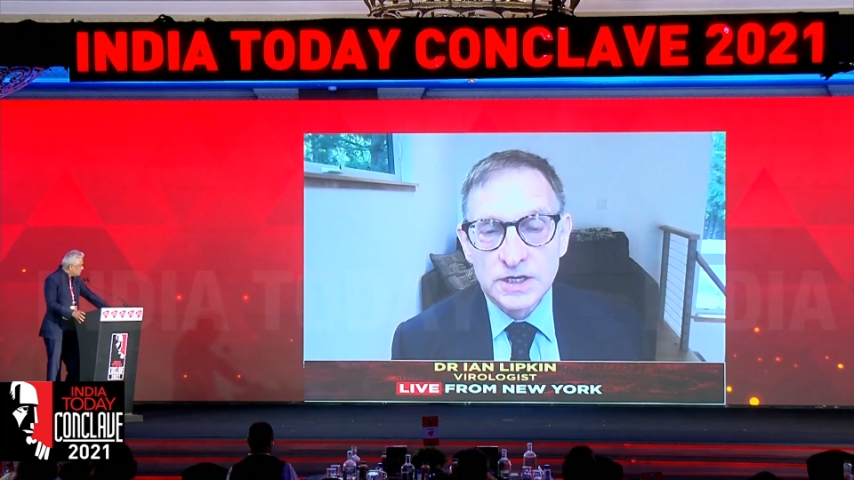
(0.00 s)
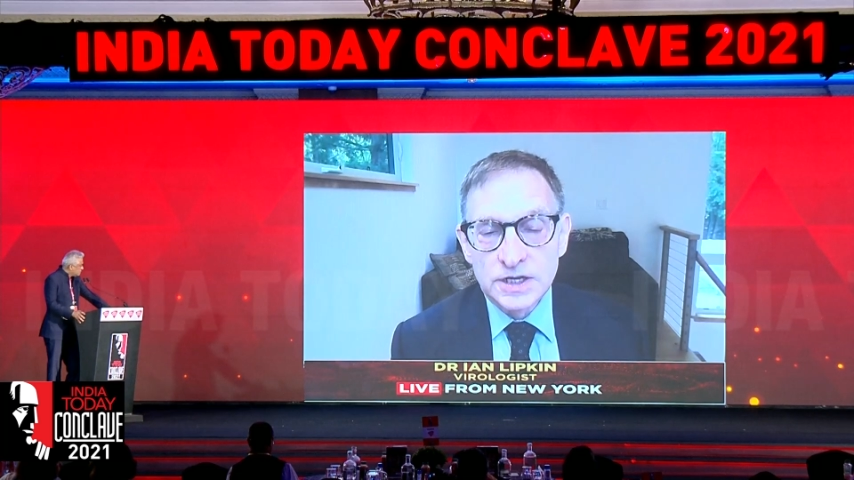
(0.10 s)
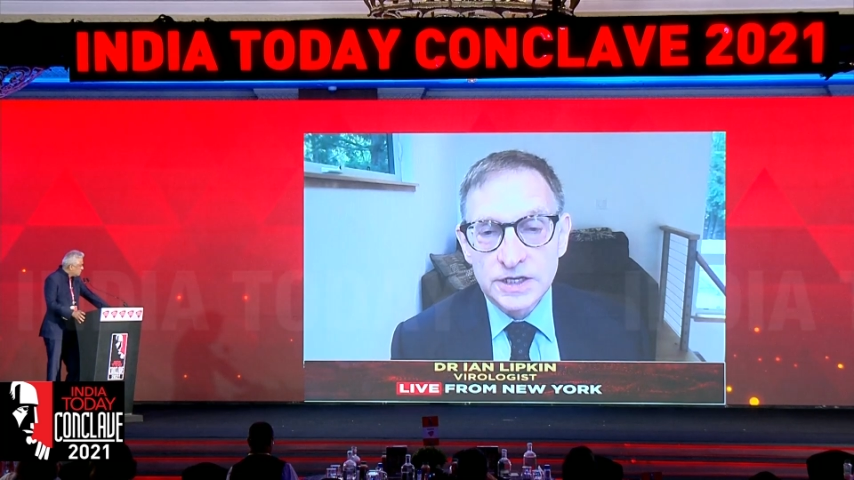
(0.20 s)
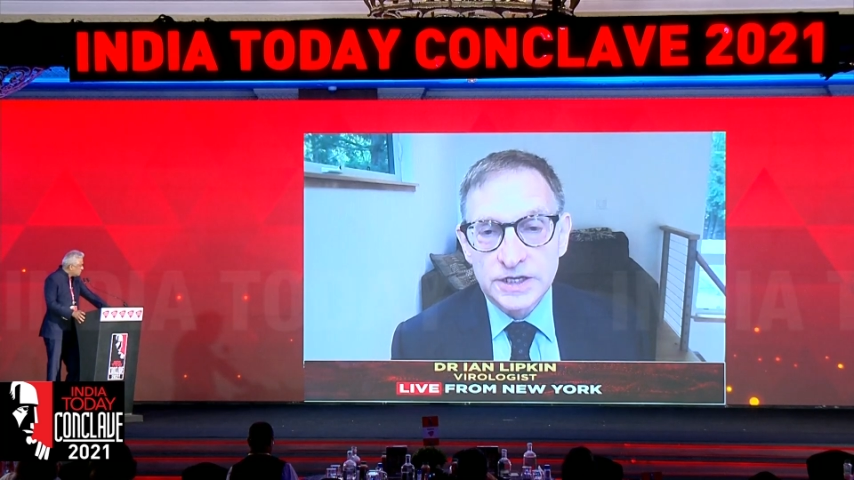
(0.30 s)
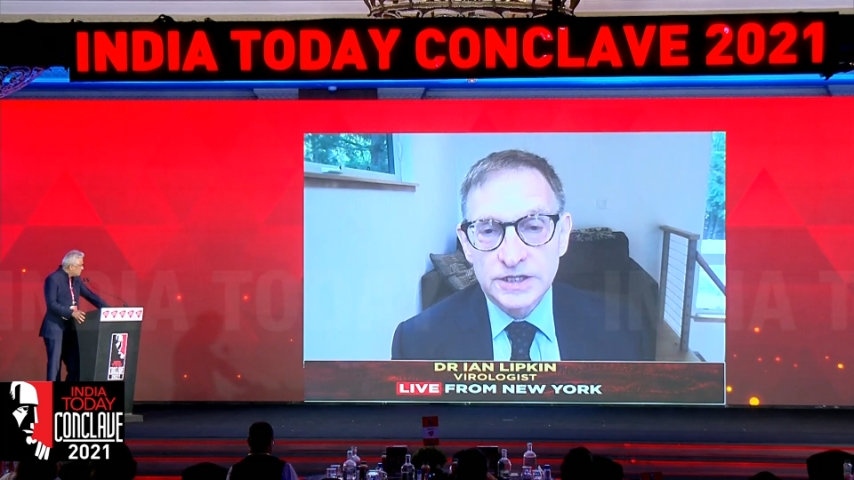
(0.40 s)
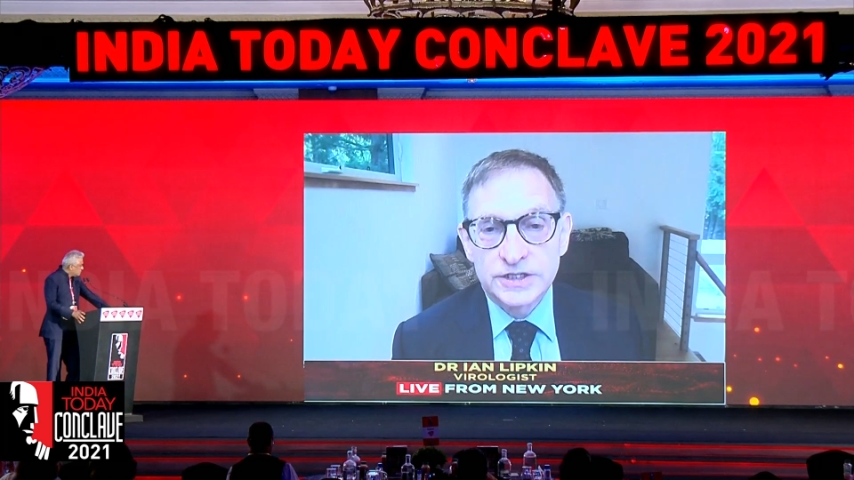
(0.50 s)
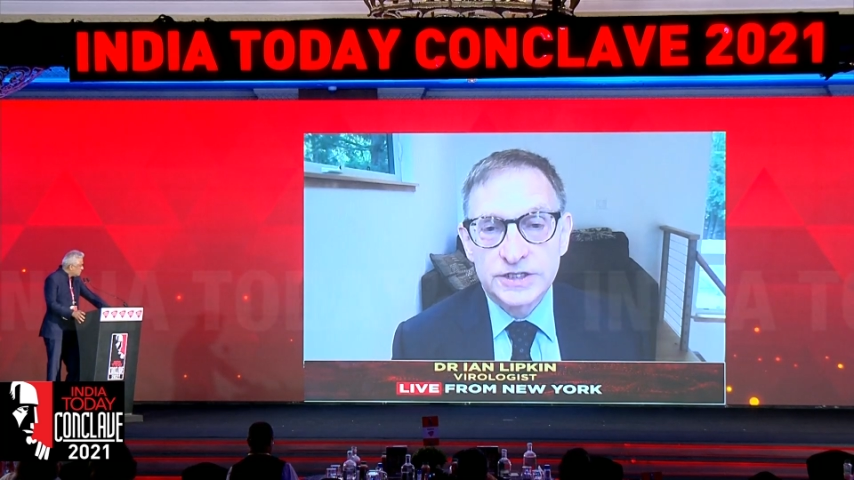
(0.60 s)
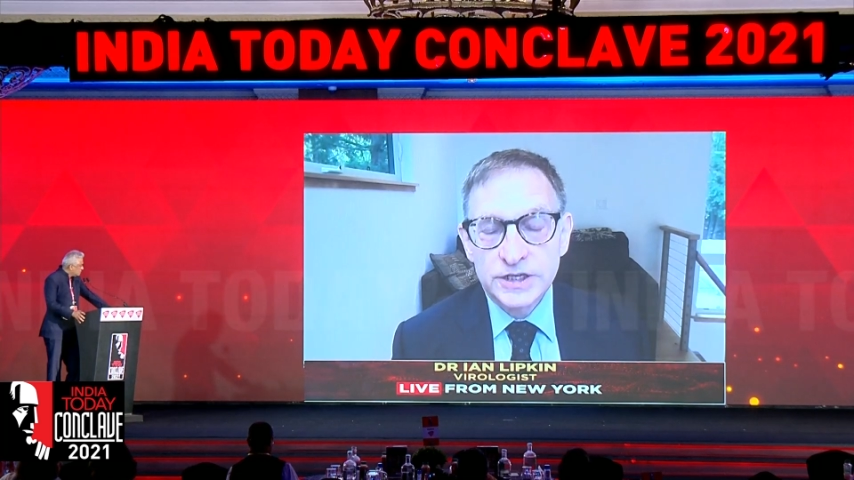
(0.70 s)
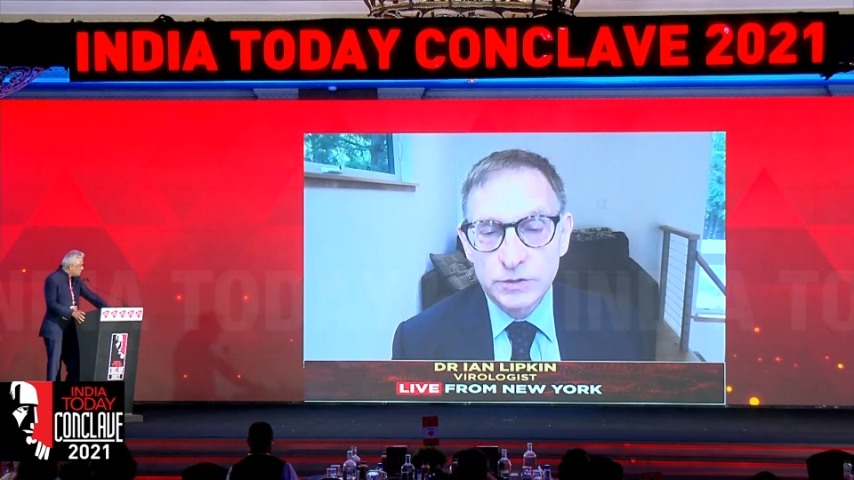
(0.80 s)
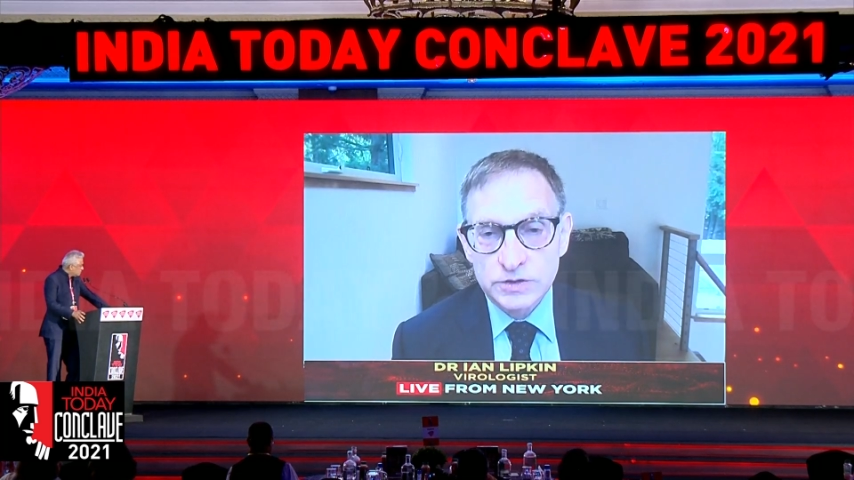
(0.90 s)

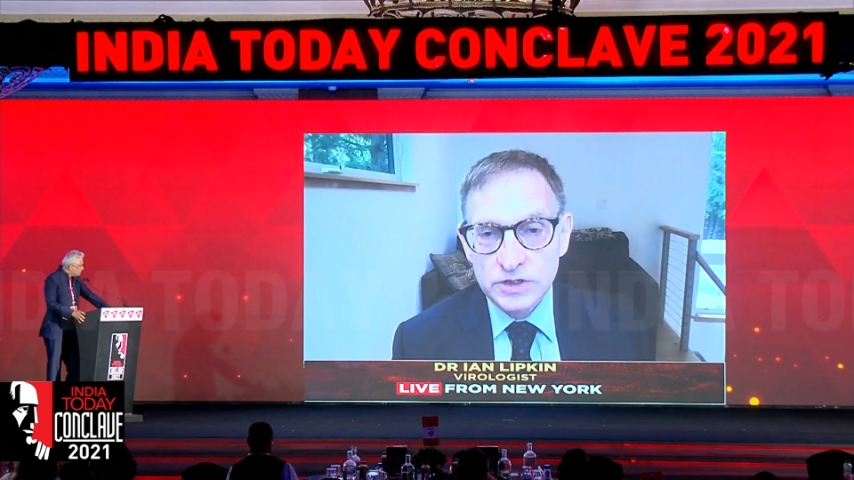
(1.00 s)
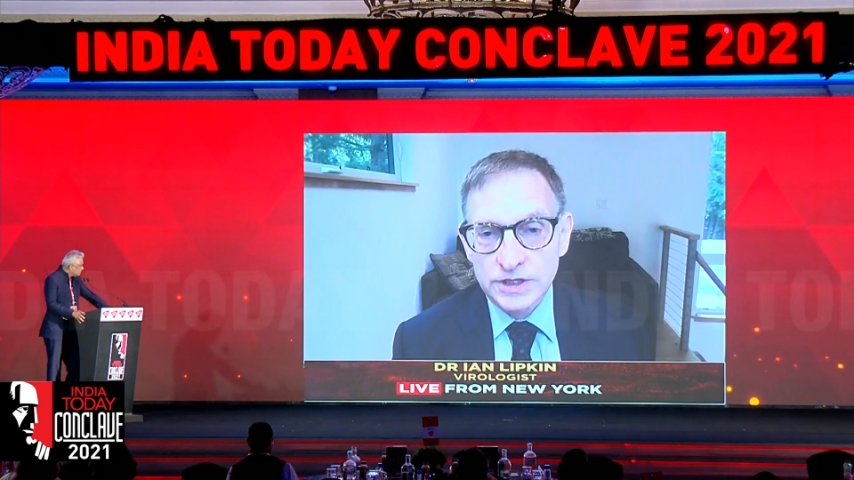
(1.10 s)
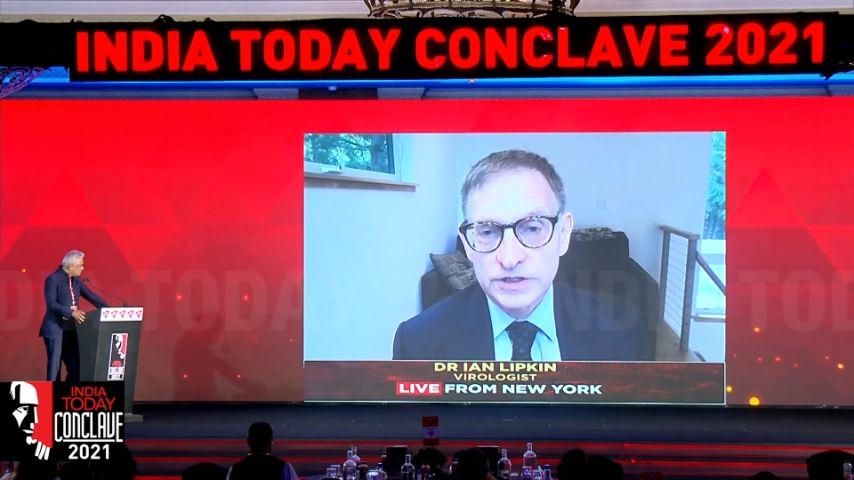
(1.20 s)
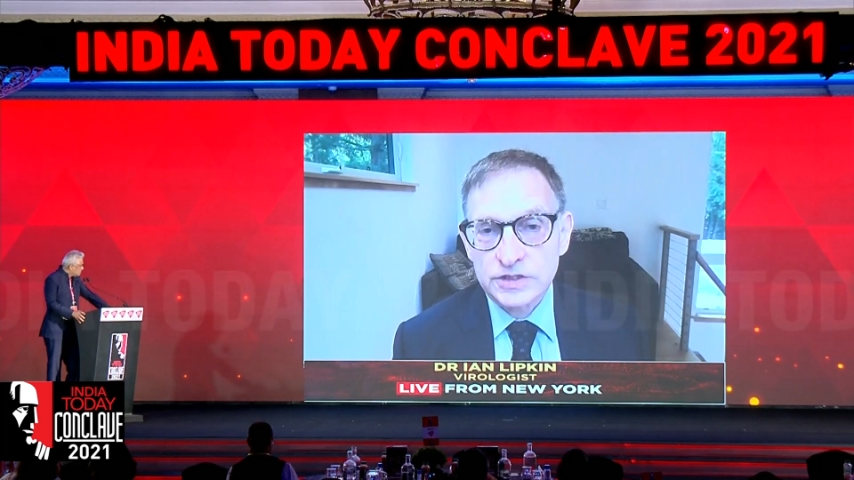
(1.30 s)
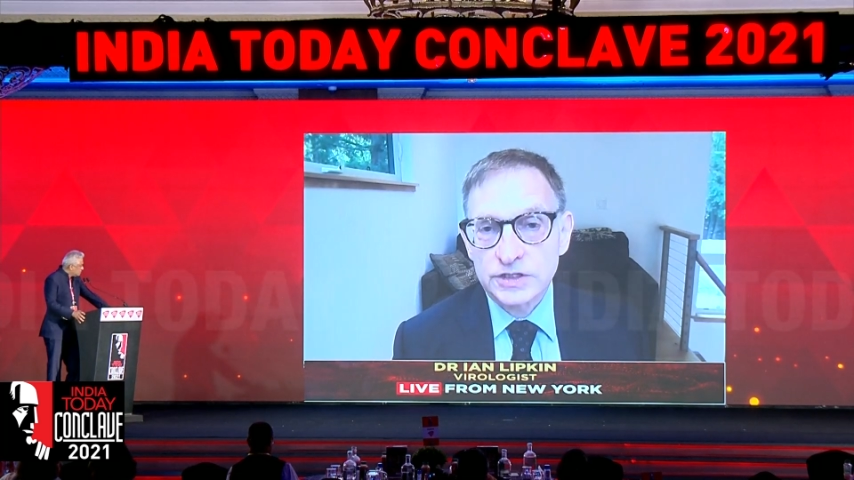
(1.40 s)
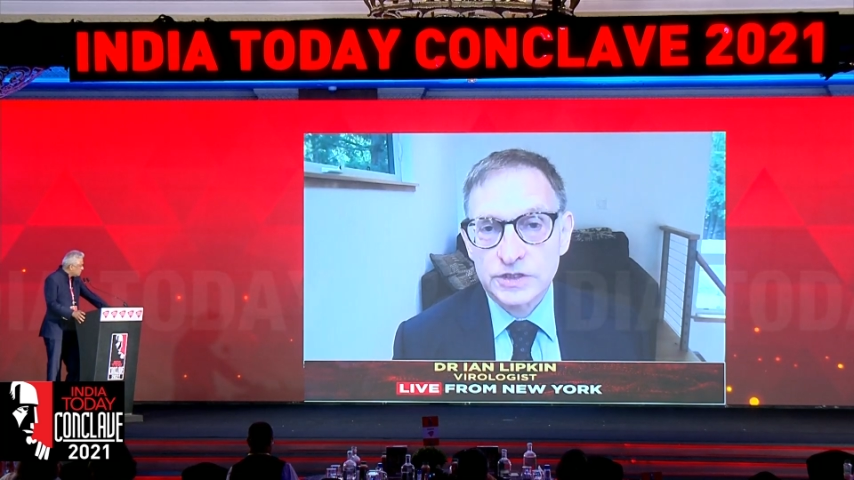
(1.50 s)
continuously since